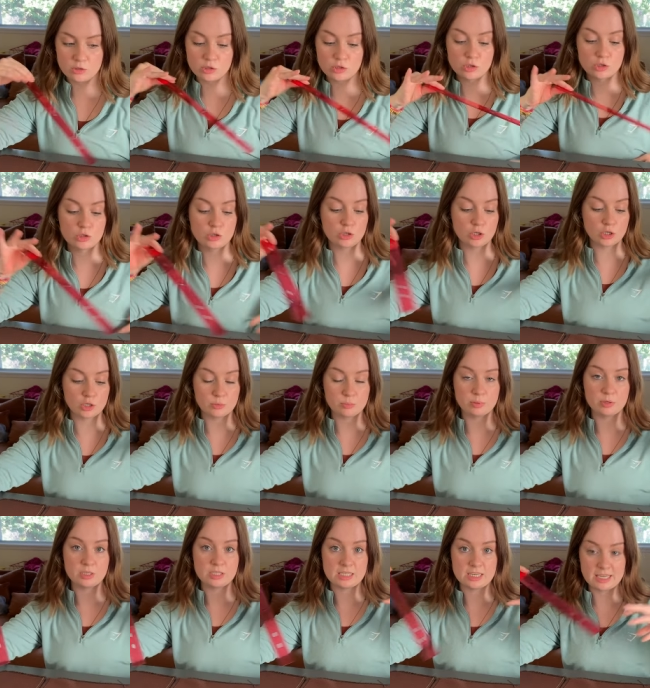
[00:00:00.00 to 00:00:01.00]
Skirt
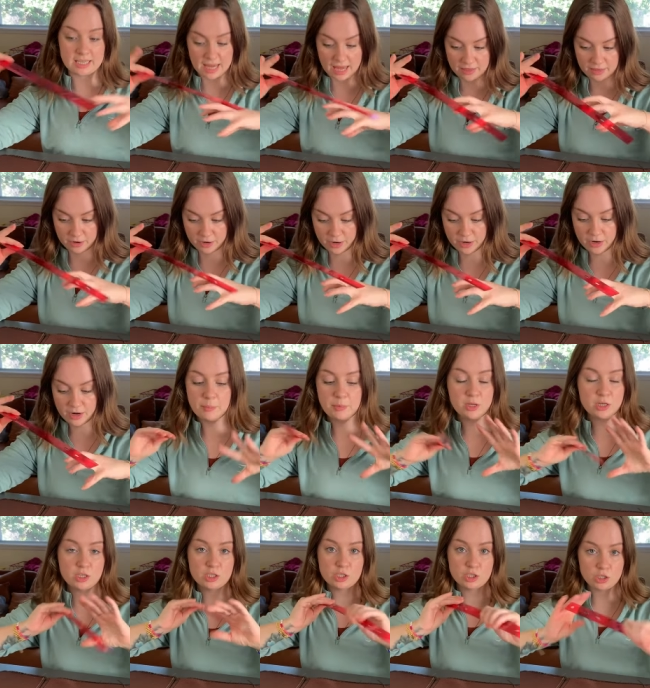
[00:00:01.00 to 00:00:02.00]
put together. I'm
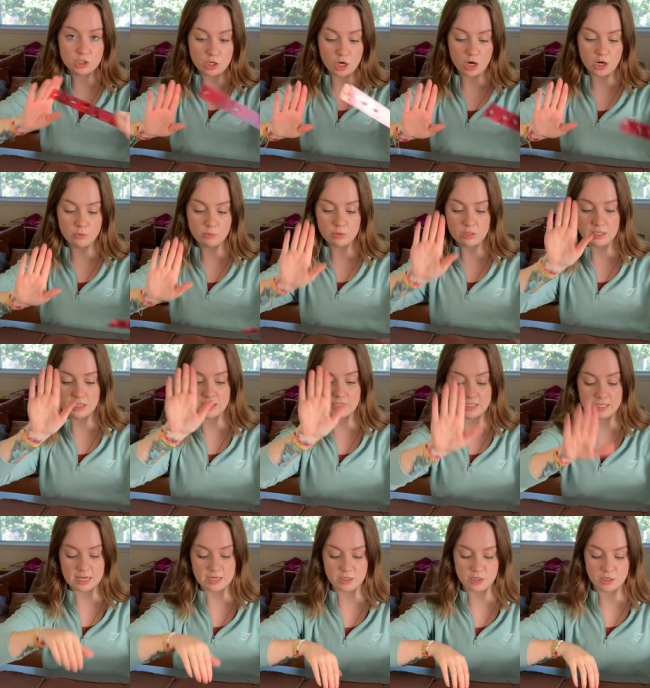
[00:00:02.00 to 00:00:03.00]
gonna start with the
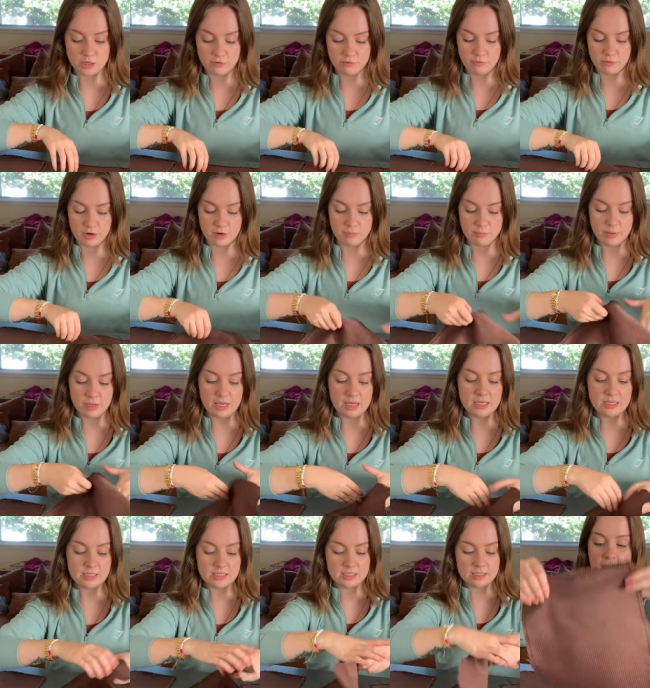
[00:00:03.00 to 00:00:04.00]
center front
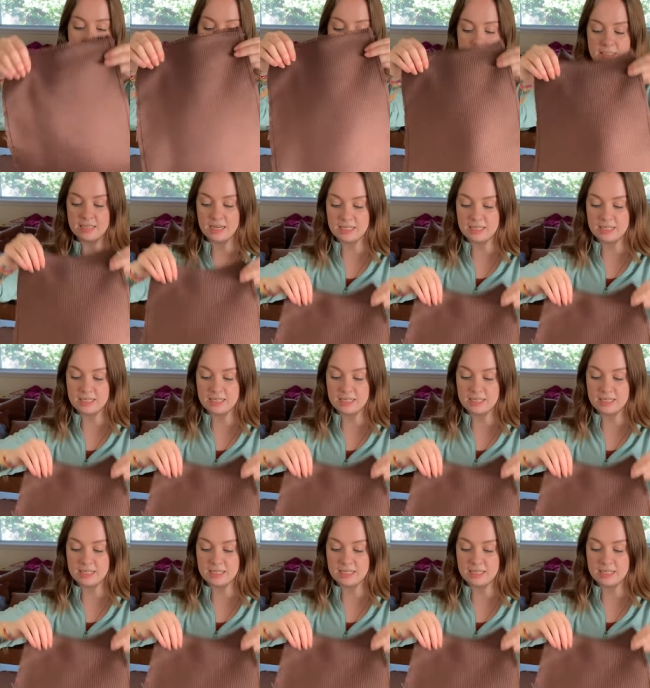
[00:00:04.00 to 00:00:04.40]
piece and